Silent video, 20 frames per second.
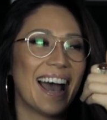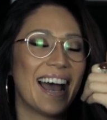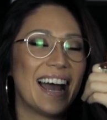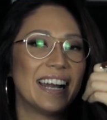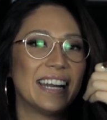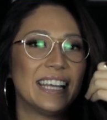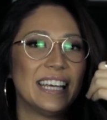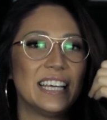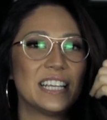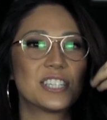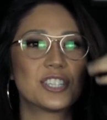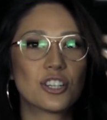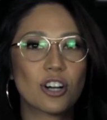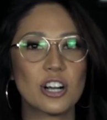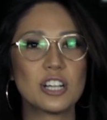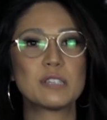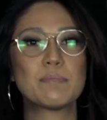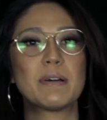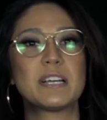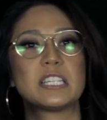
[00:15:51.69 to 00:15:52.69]
And he
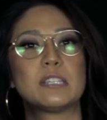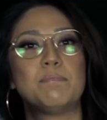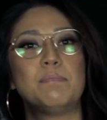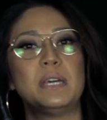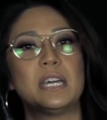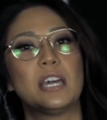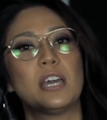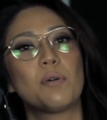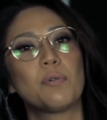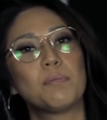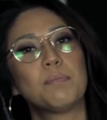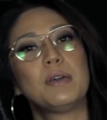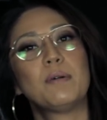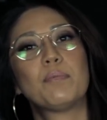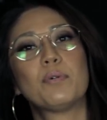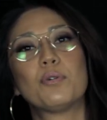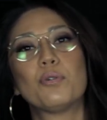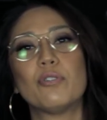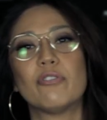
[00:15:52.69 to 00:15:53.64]
starts by speaking with people